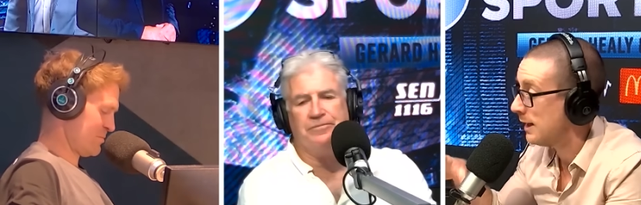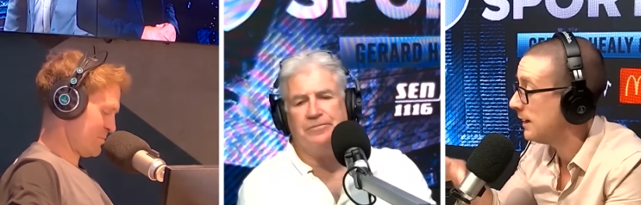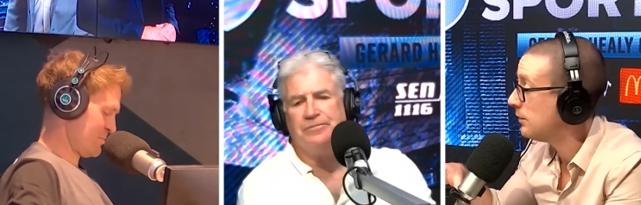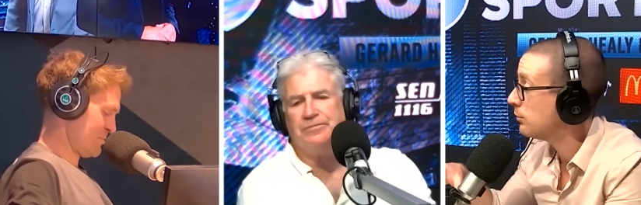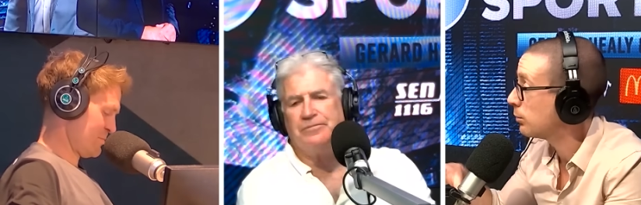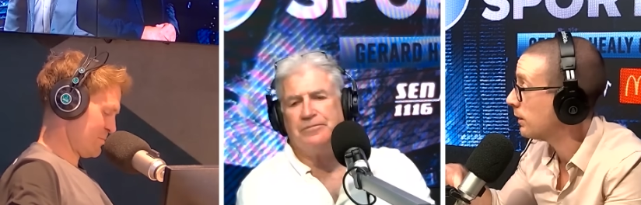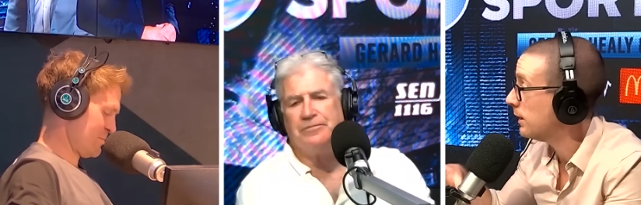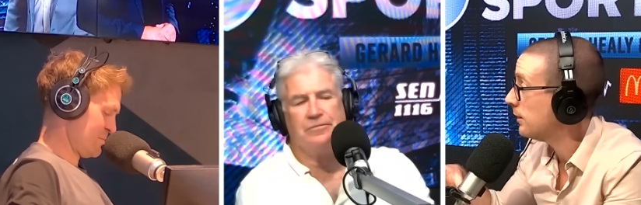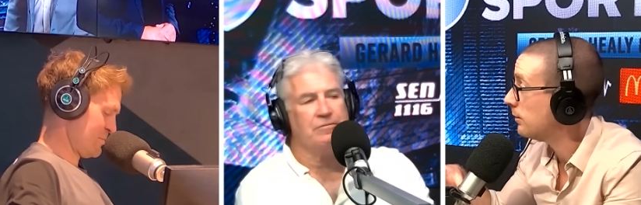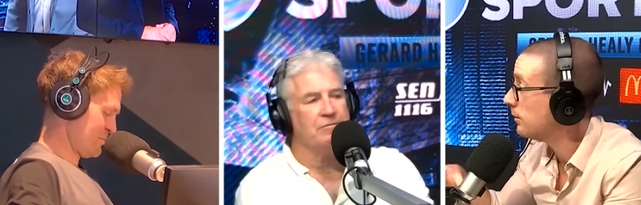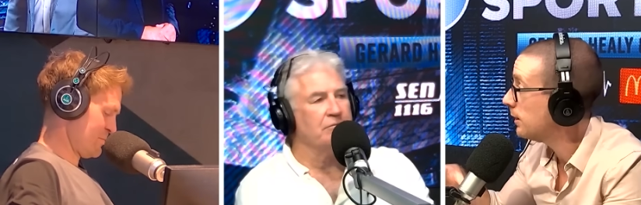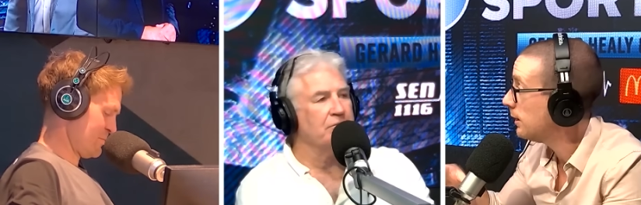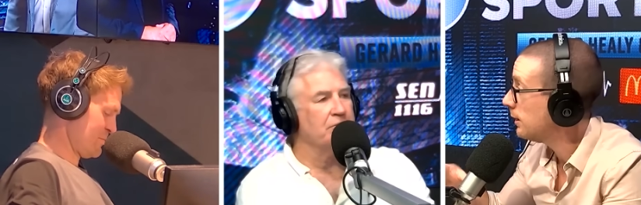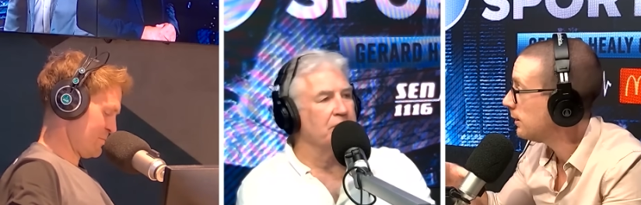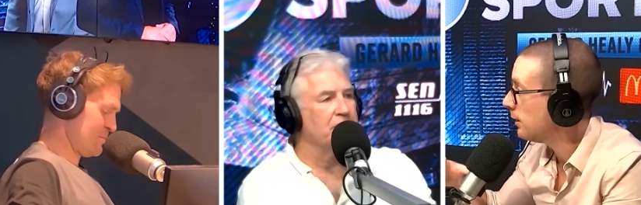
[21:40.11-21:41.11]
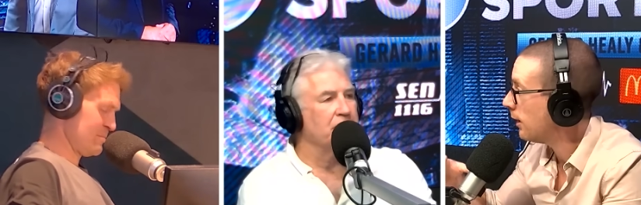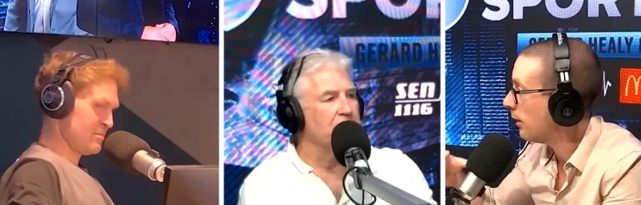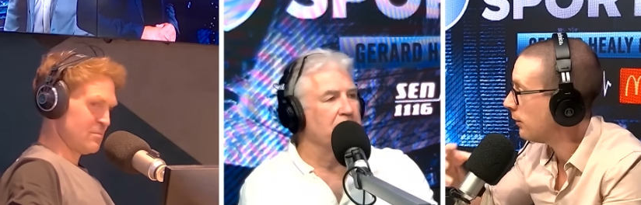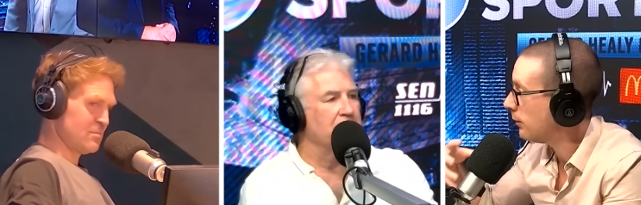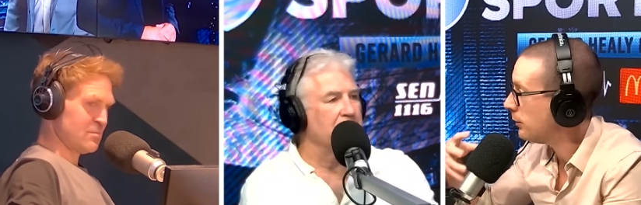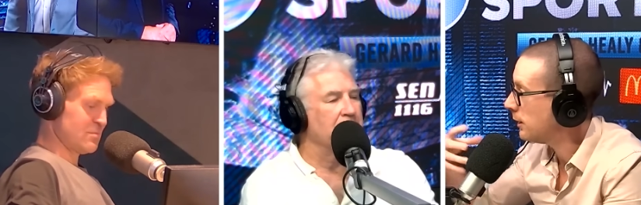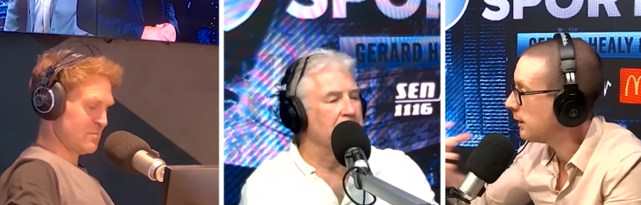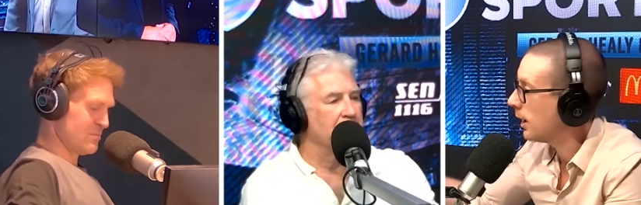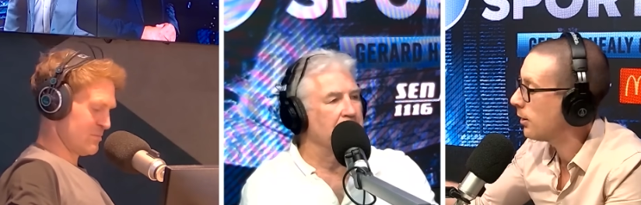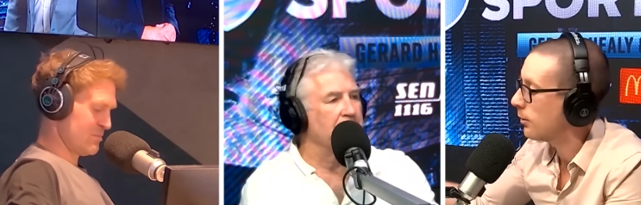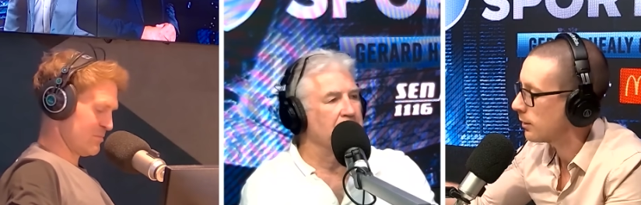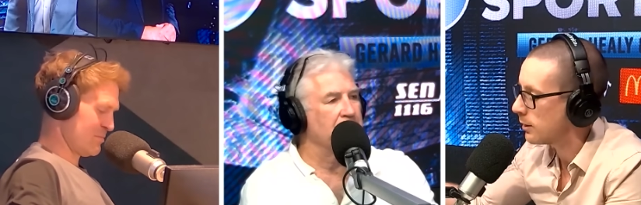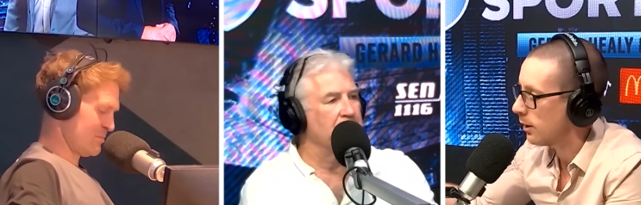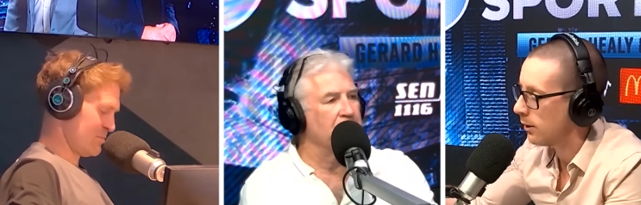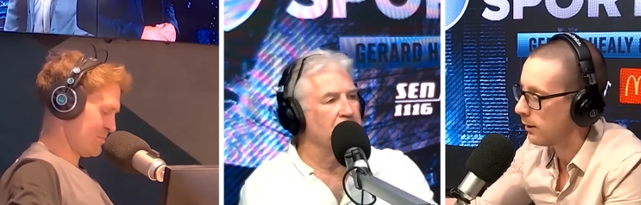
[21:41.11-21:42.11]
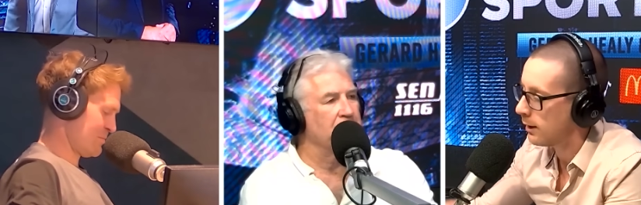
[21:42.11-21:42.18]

Speaker 1: It is real you know, you go to a